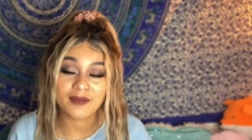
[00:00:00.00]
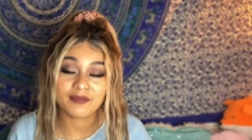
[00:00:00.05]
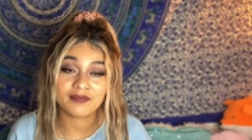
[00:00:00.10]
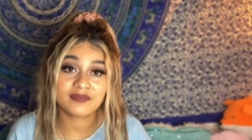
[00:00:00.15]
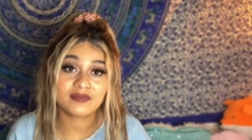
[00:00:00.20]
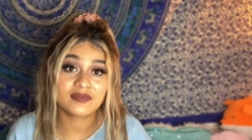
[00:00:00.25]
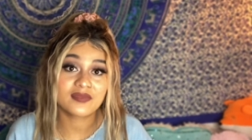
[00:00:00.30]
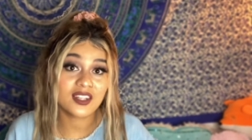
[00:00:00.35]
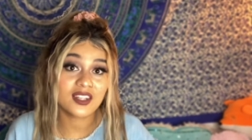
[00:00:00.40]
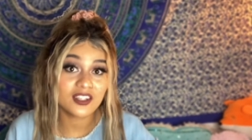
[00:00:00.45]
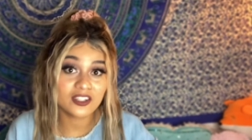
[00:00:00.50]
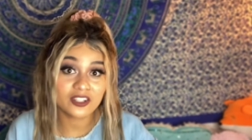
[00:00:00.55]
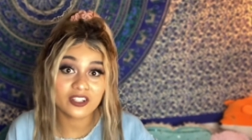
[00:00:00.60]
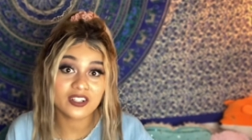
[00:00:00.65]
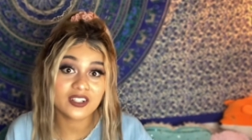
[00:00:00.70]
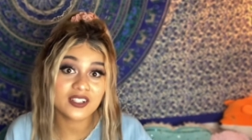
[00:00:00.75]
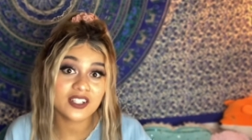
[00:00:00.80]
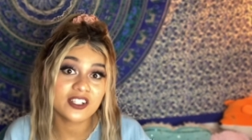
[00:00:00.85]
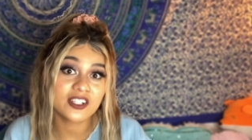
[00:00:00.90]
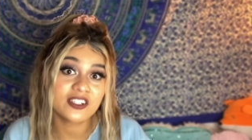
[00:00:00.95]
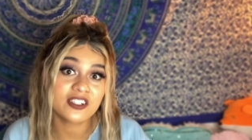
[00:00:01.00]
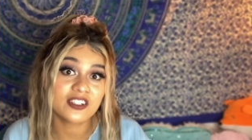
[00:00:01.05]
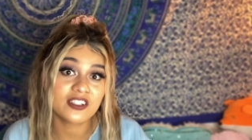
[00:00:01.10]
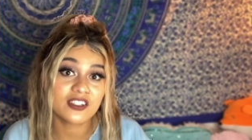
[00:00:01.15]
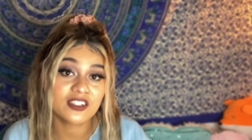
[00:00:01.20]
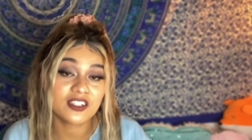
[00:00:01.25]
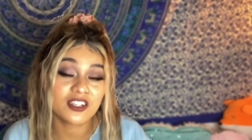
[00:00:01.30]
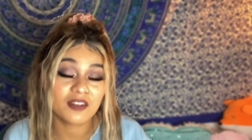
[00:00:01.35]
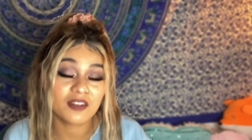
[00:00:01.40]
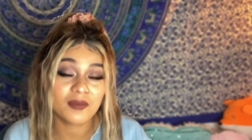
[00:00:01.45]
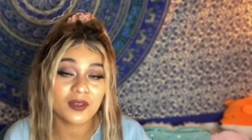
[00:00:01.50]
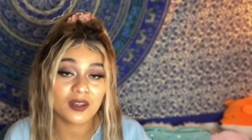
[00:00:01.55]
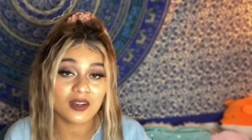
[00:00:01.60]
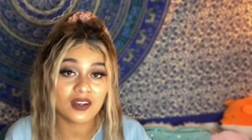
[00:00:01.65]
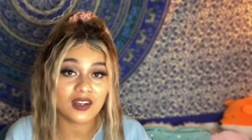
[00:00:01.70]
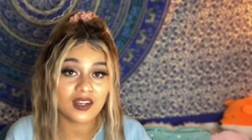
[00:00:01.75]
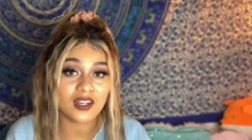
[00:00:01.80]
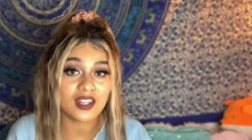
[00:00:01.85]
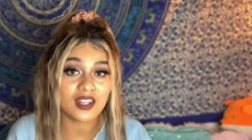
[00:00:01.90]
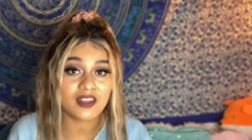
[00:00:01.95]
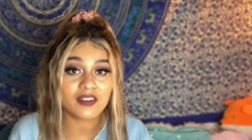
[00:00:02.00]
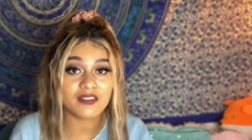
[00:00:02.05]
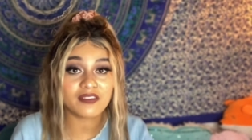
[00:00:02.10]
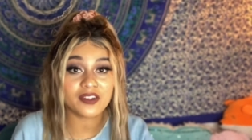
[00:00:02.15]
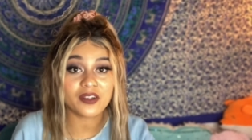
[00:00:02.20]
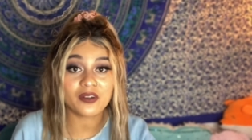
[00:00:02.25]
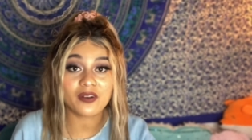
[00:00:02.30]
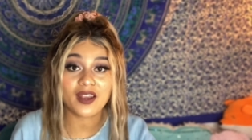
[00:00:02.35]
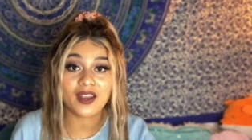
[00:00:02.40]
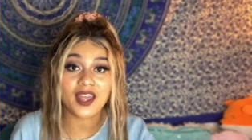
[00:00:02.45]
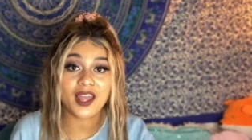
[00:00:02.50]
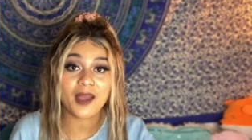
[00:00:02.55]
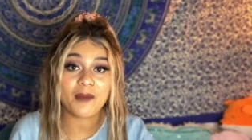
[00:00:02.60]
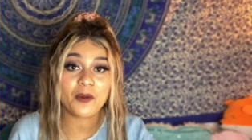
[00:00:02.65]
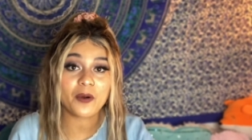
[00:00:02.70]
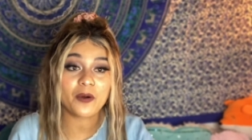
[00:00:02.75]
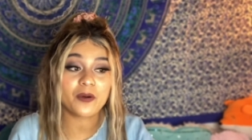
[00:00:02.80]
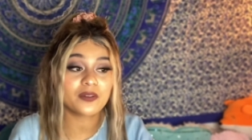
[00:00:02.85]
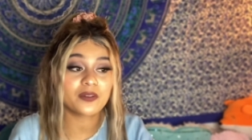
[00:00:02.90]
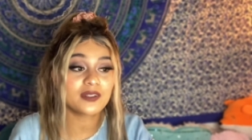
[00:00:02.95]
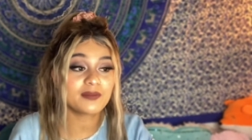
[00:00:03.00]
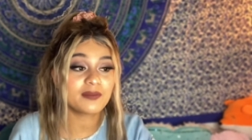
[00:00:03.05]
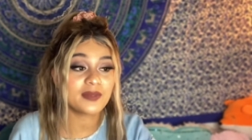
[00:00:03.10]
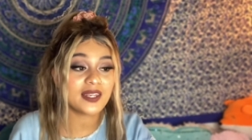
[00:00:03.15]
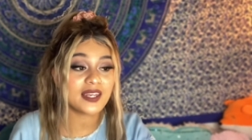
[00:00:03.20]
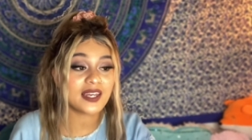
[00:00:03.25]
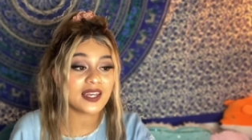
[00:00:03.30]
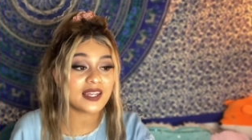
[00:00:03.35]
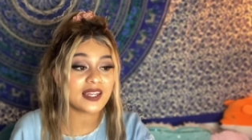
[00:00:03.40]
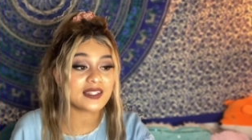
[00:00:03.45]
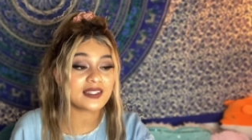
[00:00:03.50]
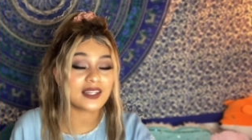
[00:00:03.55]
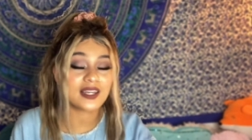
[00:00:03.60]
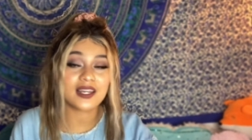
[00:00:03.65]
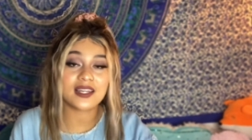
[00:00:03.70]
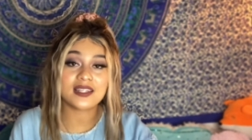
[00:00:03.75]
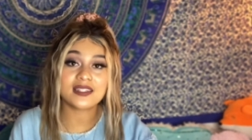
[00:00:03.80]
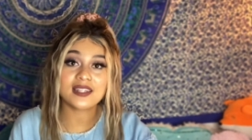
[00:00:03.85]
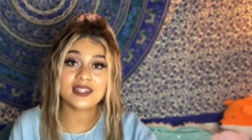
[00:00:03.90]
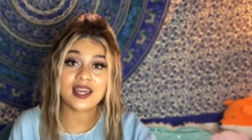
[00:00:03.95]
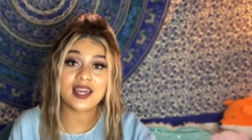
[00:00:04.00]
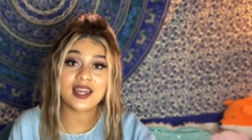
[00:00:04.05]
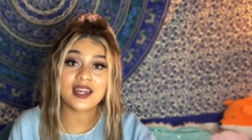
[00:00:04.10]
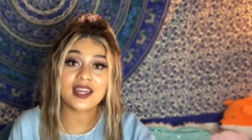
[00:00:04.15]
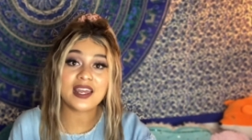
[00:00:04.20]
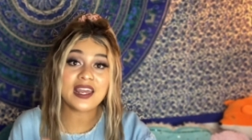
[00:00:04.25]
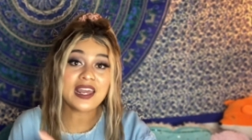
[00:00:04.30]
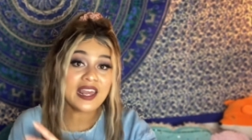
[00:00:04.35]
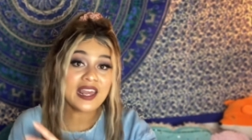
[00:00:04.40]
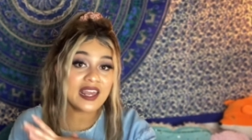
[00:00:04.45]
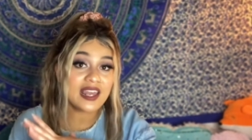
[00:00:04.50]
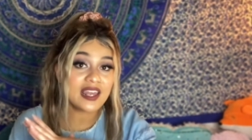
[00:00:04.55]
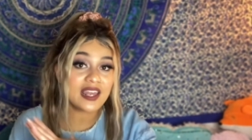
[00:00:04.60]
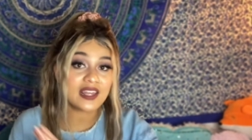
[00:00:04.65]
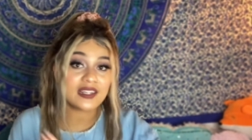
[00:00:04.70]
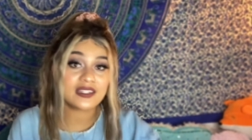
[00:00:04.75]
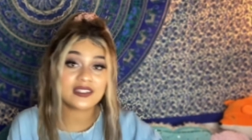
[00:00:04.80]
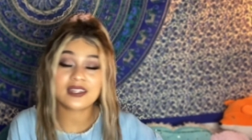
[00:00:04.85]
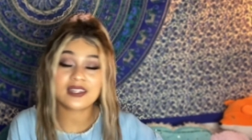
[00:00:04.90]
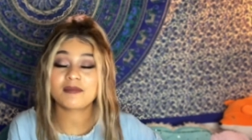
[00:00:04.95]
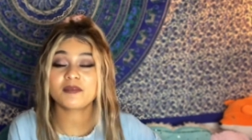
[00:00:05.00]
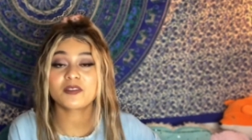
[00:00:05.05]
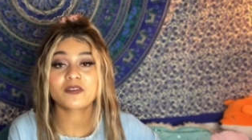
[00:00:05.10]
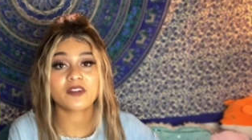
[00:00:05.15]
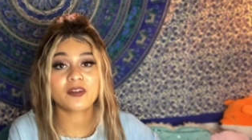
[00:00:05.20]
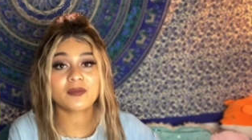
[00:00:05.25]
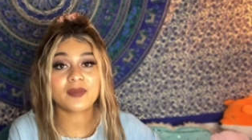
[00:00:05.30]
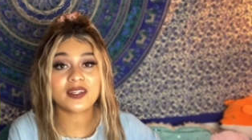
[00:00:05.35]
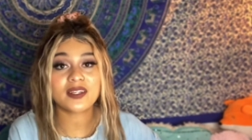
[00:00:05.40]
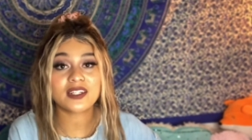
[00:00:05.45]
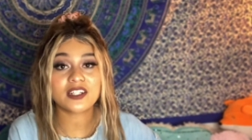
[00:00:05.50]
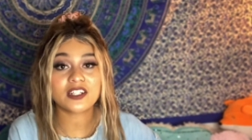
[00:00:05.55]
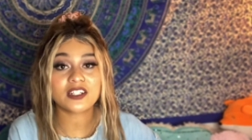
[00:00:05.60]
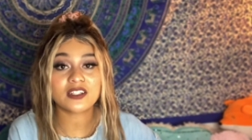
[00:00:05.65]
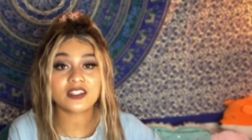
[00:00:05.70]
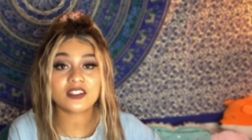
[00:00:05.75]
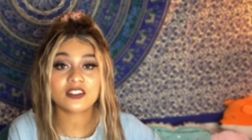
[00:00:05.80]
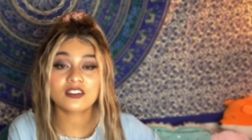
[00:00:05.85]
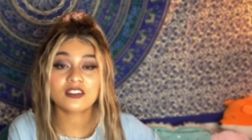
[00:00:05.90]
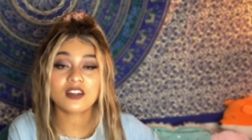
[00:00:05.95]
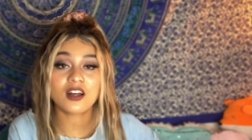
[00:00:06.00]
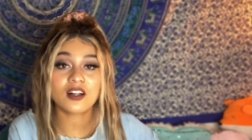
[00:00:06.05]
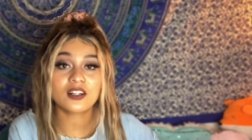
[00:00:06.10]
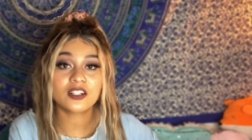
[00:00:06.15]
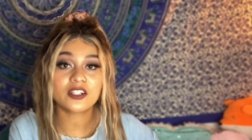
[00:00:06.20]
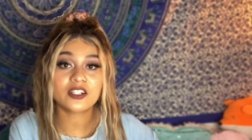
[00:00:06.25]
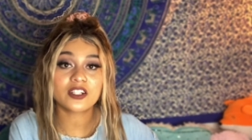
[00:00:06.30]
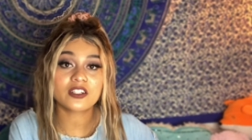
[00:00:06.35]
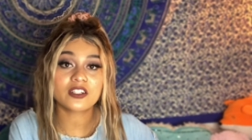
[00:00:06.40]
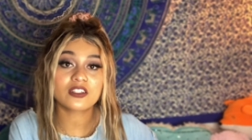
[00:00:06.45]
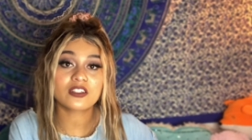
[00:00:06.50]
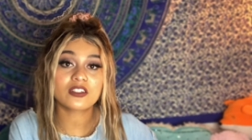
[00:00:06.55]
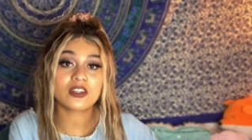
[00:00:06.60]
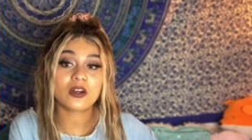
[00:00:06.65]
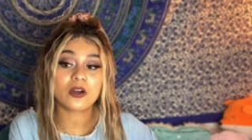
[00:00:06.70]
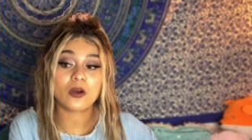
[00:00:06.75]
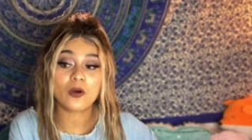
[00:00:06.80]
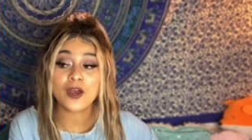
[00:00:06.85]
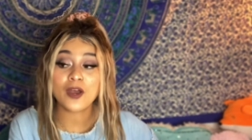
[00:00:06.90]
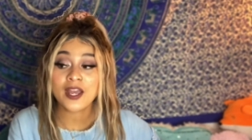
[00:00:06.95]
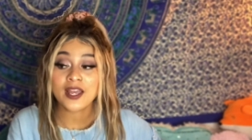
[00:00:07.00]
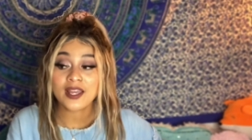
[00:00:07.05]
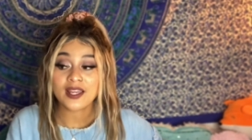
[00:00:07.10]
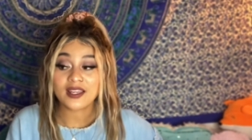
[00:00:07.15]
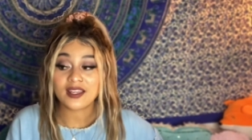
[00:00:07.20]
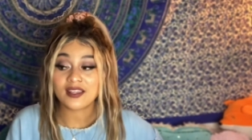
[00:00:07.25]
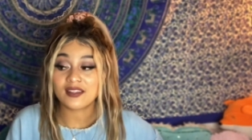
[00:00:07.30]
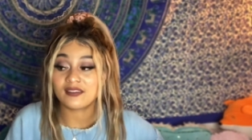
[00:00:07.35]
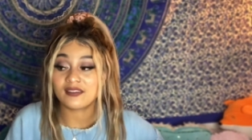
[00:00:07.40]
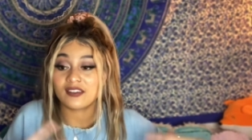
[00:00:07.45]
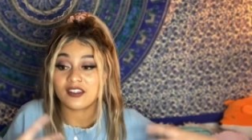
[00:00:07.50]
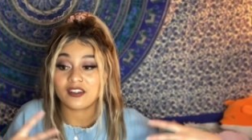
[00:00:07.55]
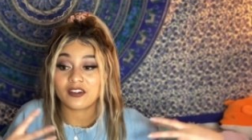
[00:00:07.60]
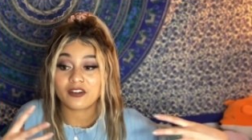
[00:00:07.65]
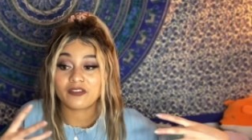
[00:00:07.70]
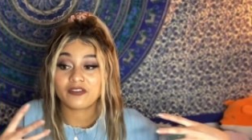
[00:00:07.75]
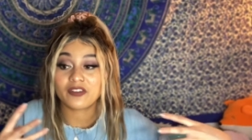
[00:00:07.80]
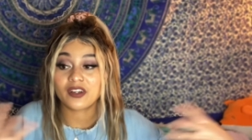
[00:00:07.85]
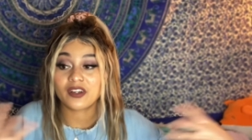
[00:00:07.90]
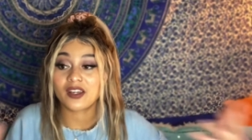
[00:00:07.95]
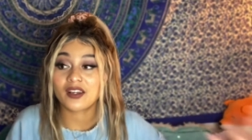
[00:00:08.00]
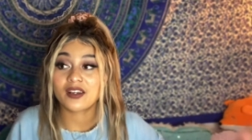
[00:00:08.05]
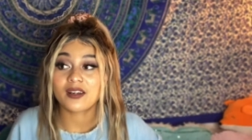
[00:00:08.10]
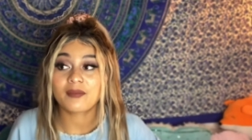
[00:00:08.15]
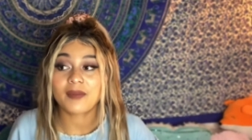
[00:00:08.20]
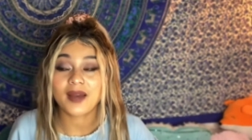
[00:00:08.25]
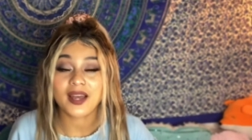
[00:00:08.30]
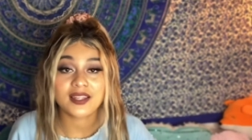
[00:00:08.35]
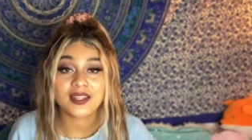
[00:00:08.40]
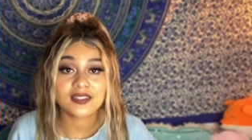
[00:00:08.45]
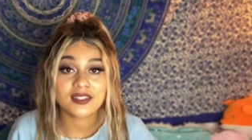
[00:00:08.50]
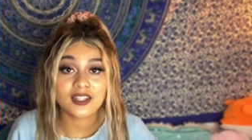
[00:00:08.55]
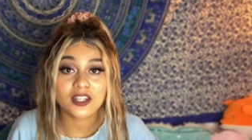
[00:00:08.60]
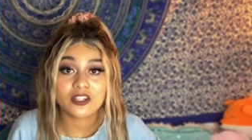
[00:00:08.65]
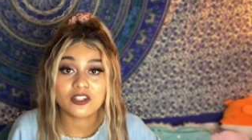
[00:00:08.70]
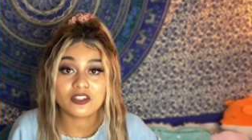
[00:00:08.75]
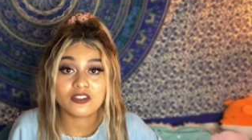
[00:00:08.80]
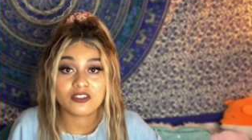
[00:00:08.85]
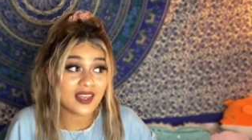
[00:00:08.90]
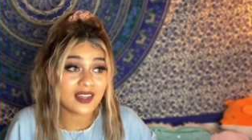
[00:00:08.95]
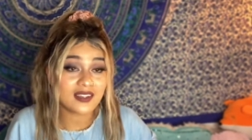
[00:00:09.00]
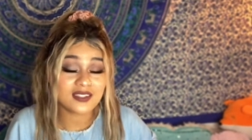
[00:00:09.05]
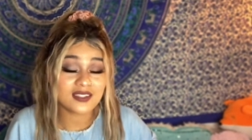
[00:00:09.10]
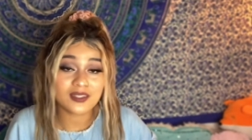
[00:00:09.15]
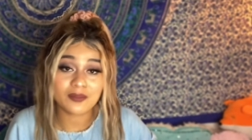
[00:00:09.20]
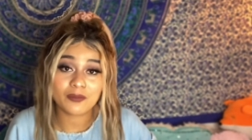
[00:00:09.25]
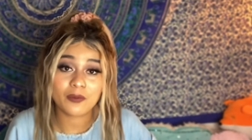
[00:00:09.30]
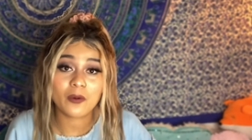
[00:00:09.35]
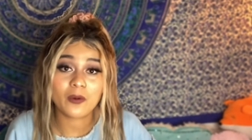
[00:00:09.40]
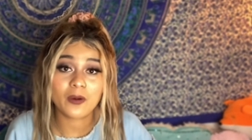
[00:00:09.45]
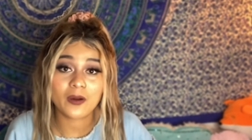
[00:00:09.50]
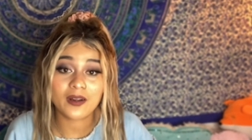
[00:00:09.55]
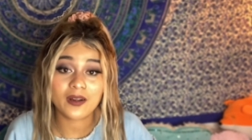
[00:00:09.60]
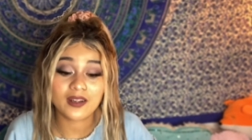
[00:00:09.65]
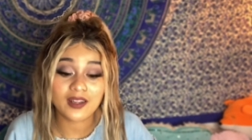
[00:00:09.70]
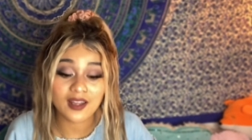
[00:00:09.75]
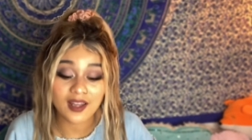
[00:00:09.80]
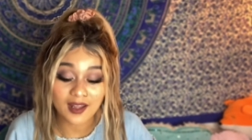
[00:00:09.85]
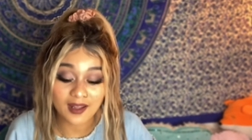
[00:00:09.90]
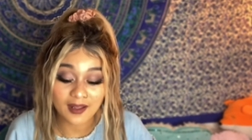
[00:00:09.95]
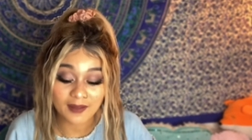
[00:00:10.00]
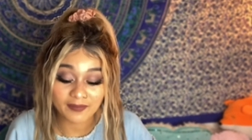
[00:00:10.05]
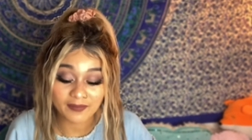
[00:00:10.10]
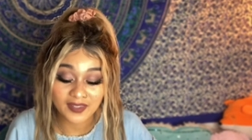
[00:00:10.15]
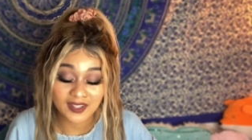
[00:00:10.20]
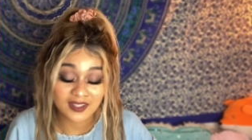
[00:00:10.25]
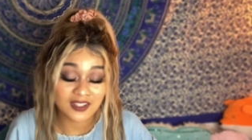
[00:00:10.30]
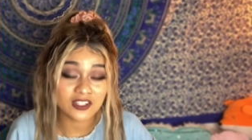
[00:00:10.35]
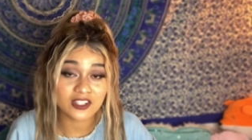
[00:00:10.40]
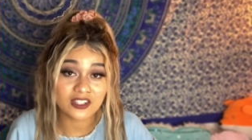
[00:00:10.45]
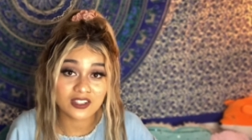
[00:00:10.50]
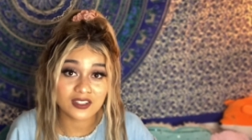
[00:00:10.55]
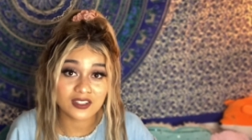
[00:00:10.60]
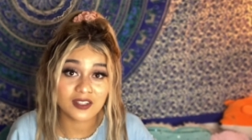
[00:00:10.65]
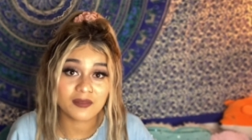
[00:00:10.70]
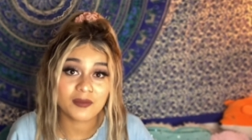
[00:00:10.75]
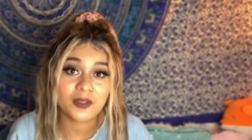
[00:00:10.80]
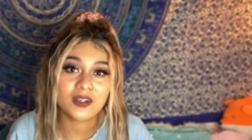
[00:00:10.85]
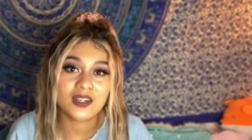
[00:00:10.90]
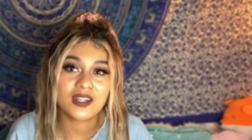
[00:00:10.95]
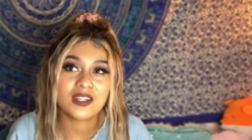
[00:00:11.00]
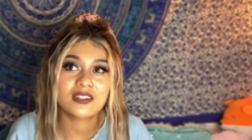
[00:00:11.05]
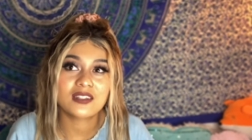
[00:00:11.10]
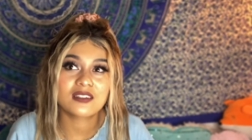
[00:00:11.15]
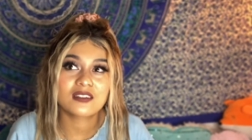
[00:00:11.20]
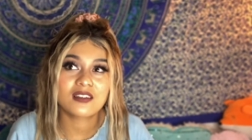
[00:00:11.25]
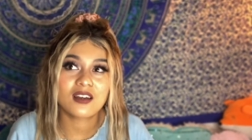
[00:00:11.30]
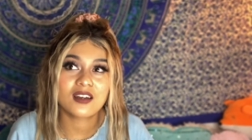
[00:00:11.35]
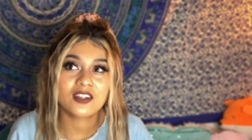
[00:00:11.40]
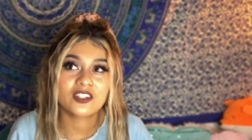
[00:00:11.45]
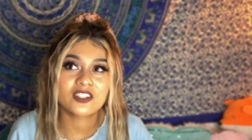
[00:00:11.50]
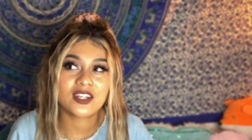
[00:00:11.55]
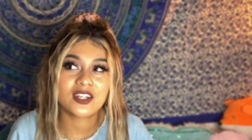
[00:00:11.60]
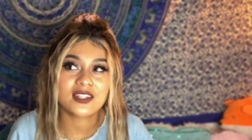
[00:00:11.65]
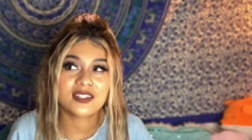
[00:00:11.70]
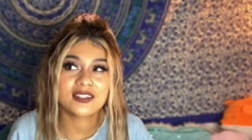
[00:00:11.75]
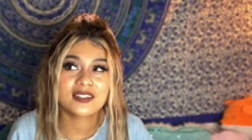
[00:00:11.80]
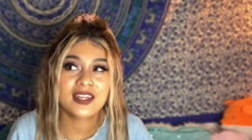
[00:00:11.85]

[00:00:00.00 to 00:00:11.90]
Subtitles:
in your Indigenous community if you're able, because like I said, it stems from Indigenous knowledge. And so, you know, if you're gonna buy sage, you should support Indigenous communities, not just,